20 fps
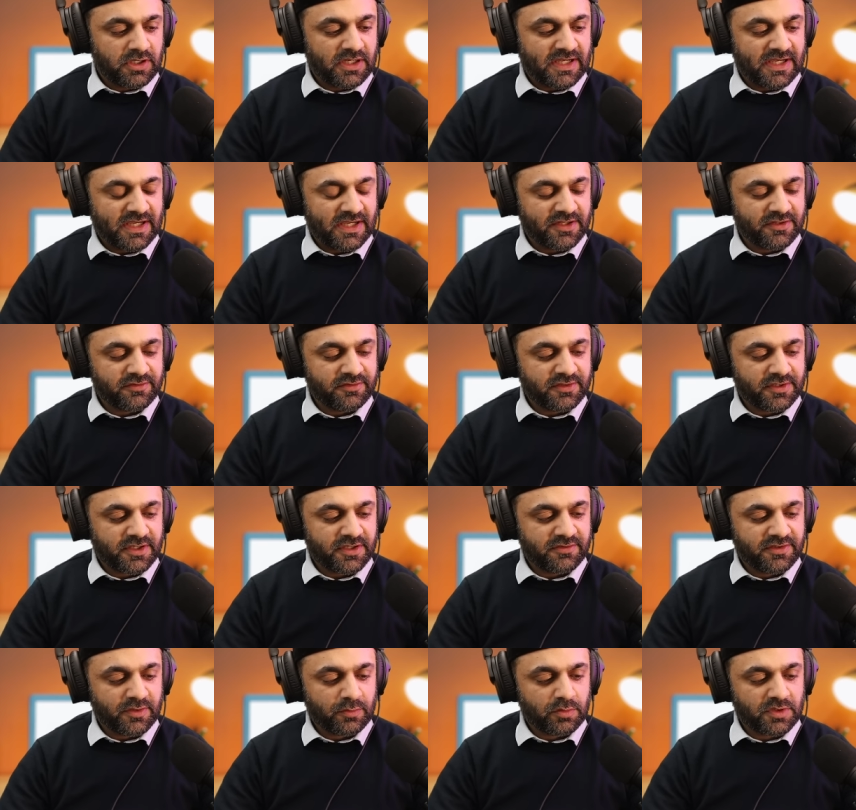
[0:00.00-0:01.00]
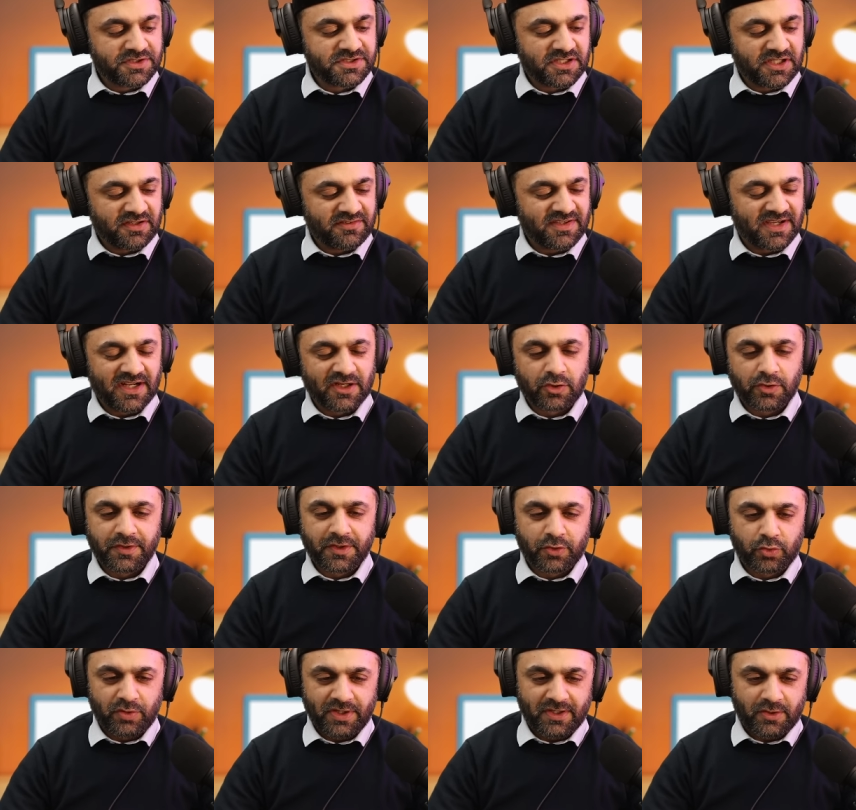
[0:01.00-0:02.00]
And uh, there was an attack on
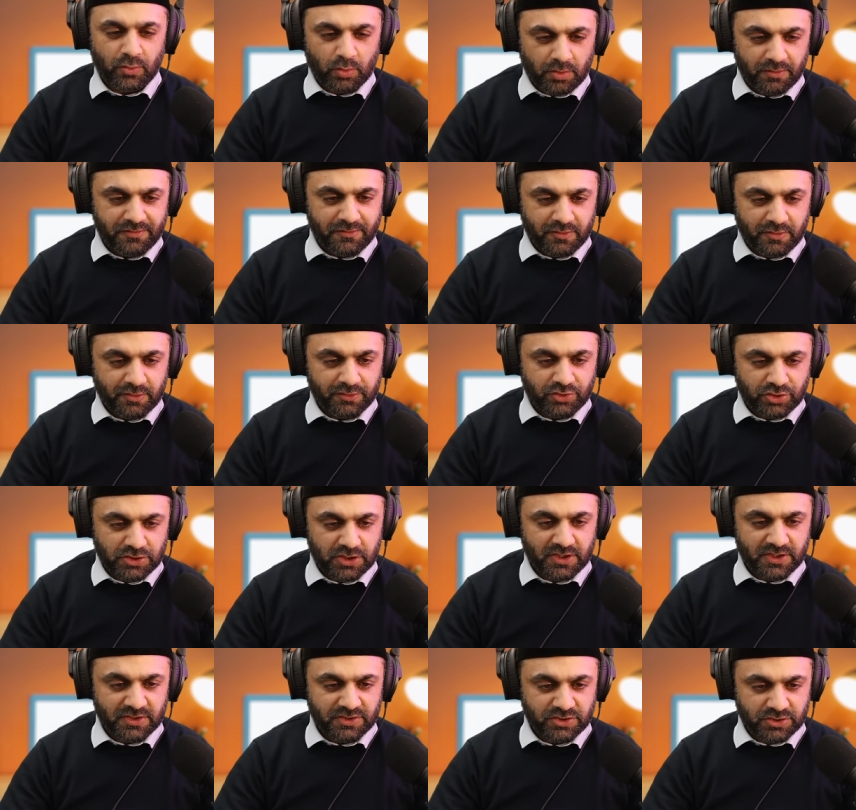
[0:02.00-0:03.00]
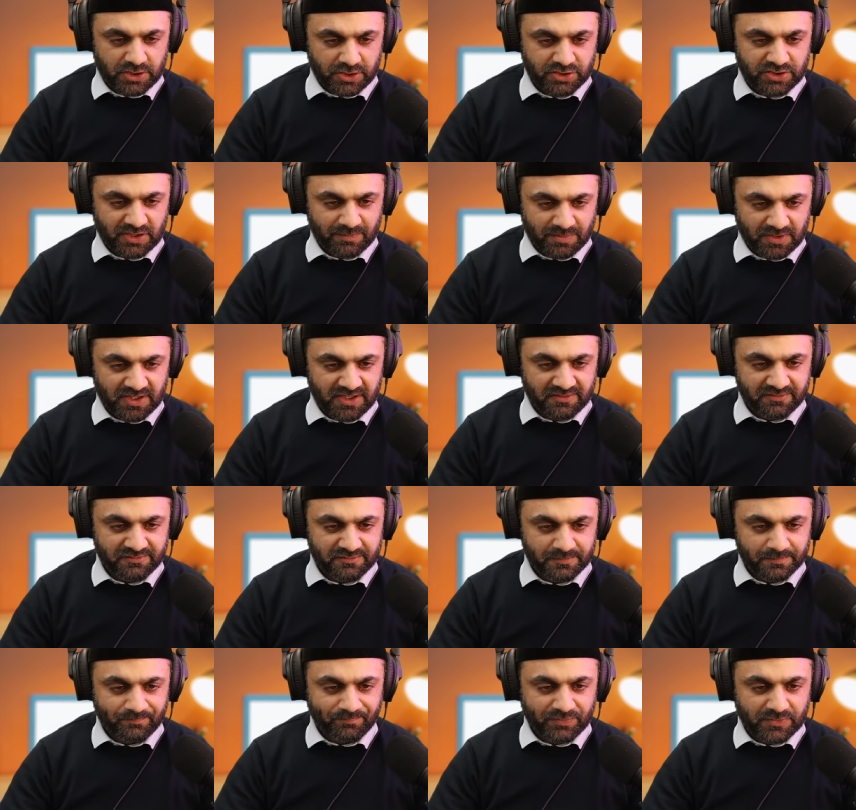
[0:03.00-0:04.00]
a Greek Orthodox church, church I
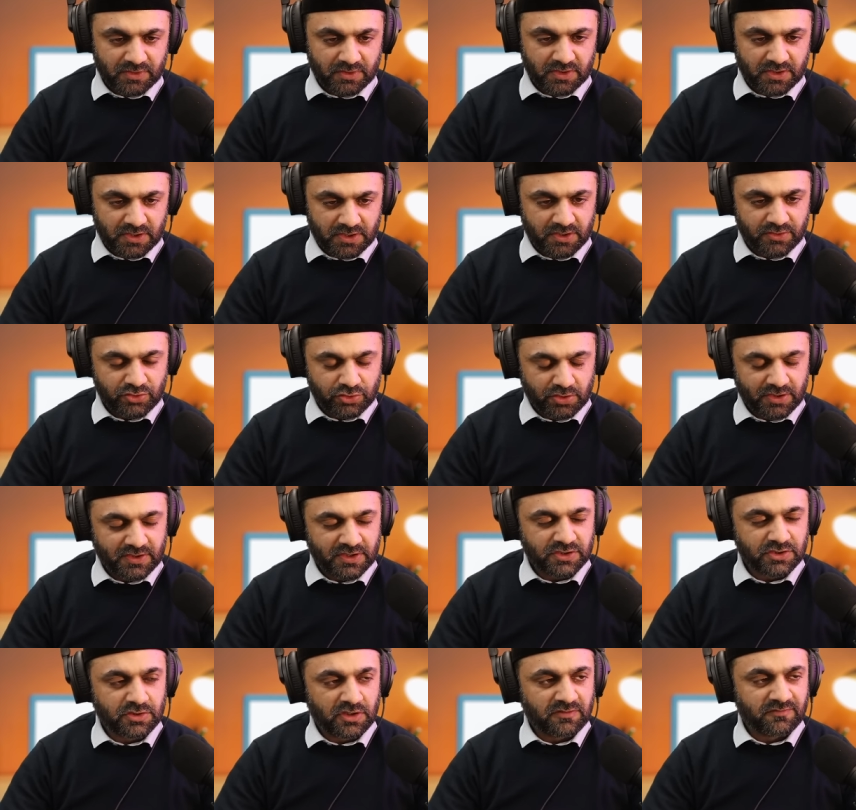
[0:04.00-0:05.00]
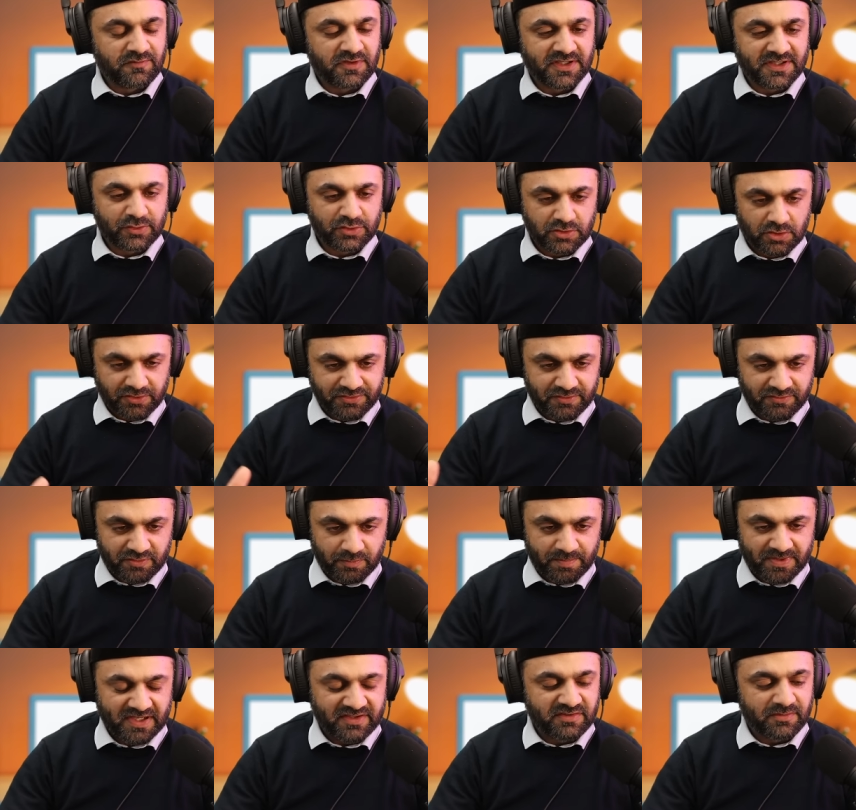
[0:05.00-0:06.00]
believe, uh, during this conflict. There's a lot of
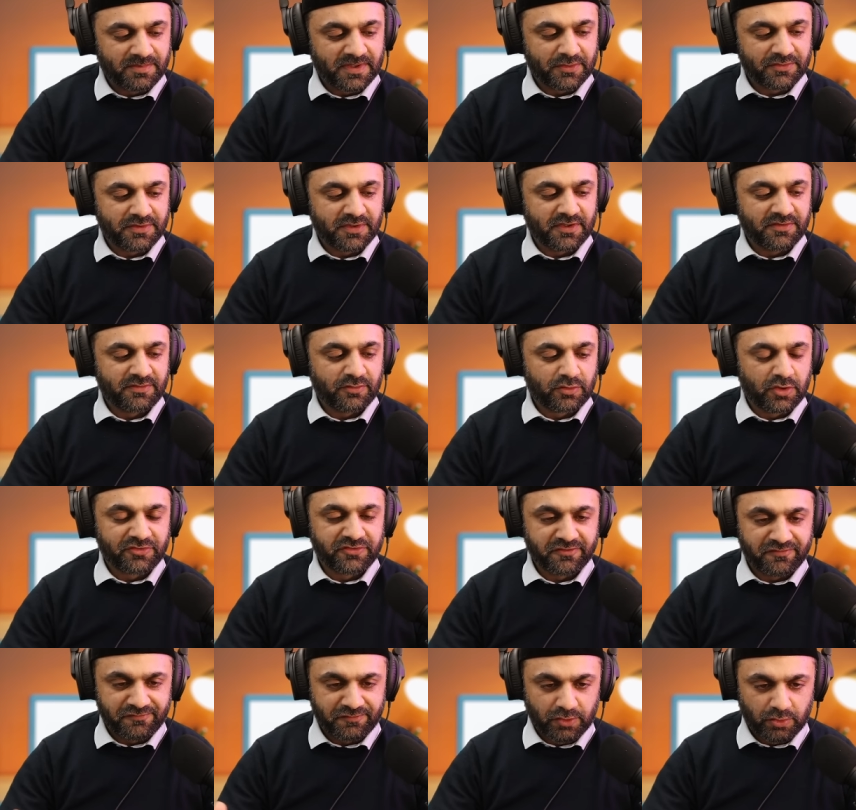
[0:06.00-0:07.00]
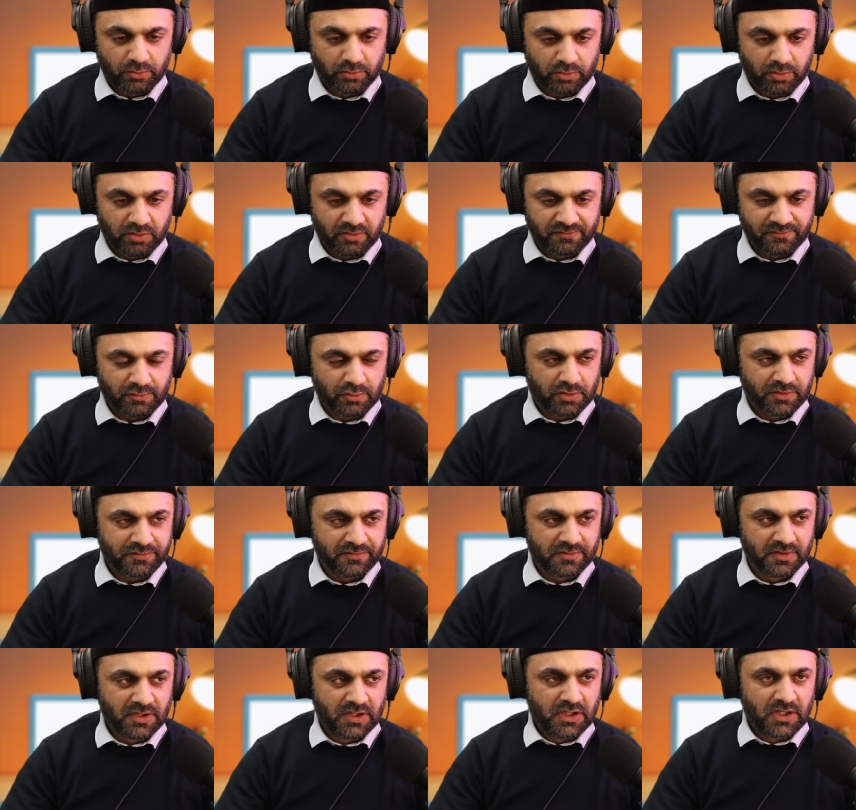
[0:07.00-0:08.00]
debate about this. There's a lot of furor, of
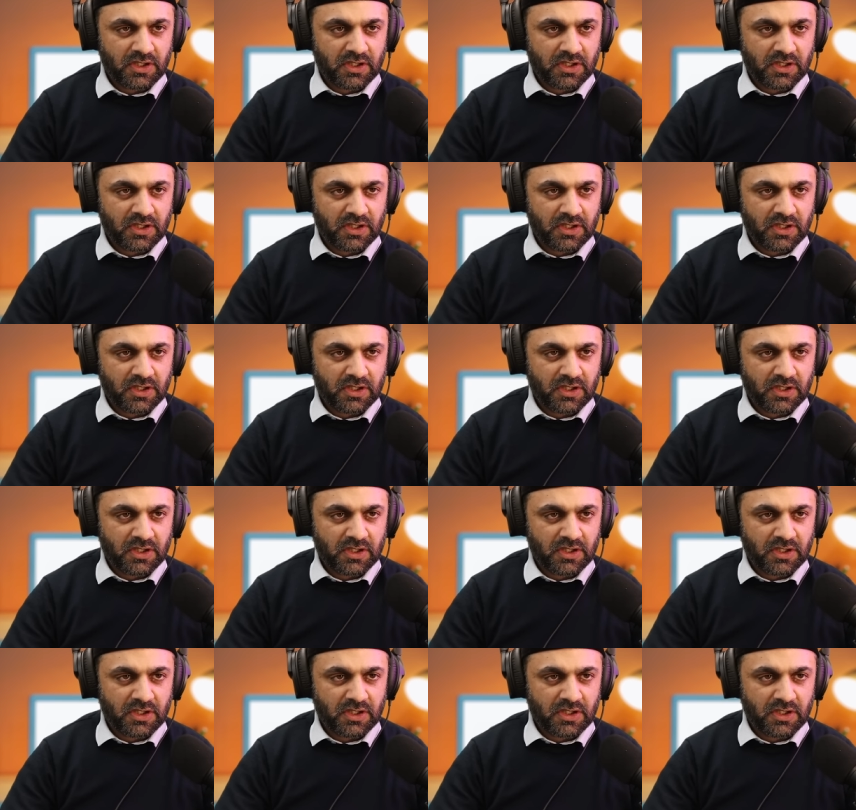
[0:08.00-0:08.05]
course.